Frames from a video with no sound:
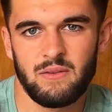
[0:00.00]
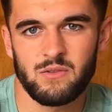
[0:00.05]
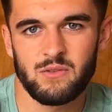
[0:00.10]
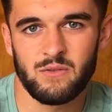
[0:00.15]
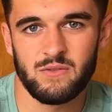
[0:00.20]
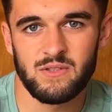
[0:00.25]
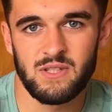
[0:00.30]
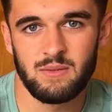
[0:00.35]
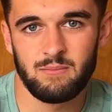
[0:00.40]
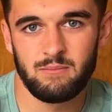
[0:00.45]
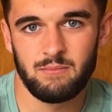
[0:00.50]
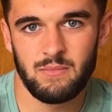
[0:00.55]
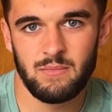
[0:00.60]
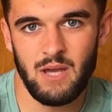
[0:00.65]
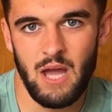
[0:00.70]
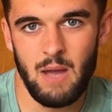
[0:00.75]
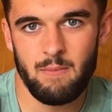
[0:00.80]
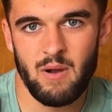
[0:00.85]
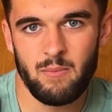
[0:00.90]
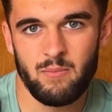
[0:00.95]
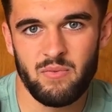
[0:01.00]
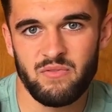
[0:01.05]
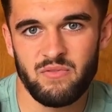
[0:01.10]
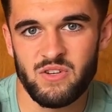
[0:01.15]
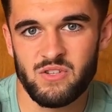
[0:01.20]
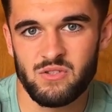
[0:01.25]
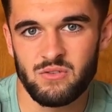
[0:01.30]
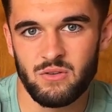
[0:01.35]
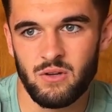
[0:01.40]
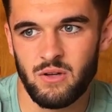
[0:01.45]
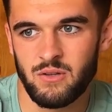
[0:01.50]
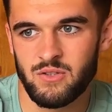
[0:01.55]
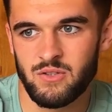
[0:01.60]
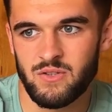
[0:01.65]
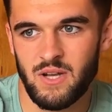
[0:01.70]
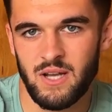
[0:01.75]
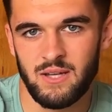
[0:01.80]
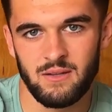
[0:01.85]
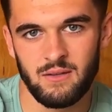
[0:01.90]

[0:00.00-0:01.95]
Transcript: was obviously getting my professional contract.